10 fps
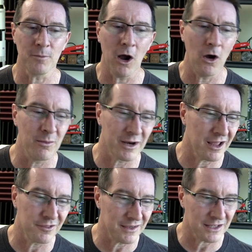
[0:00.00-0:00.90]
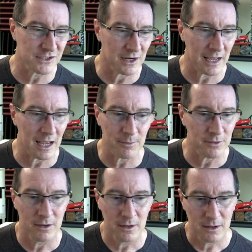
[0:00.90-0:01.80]
home. I don't think that's going to happen.
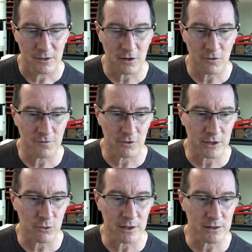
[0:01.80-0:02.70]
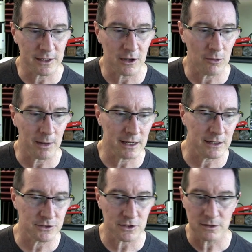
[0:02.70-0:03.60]
They'll very quickly go back
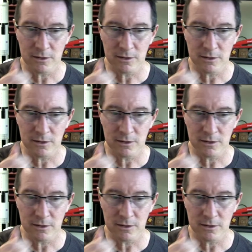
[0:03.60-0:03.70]
into,